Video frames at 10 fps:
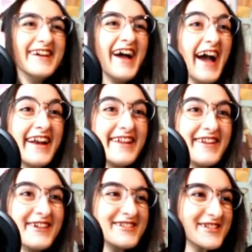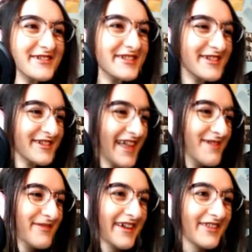I didn't know she would do
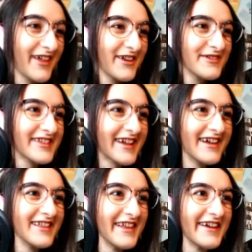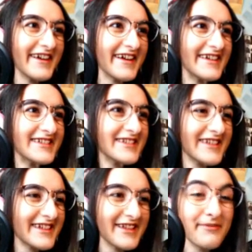that, but I thought it was like hilarious,
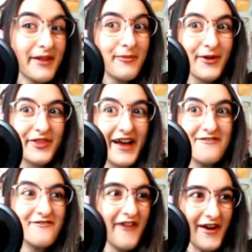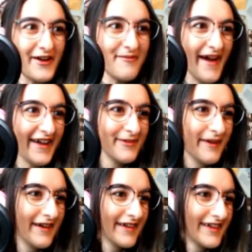except they both got very mad
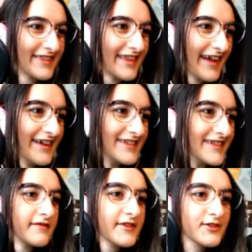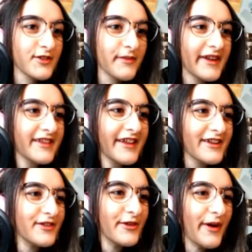about it in the end. There's so many
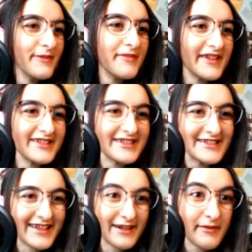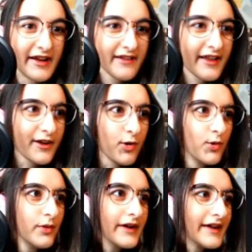like new NPCs that I'm kind of like,
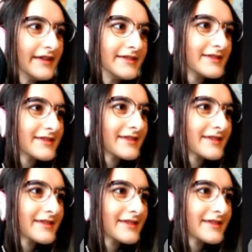who is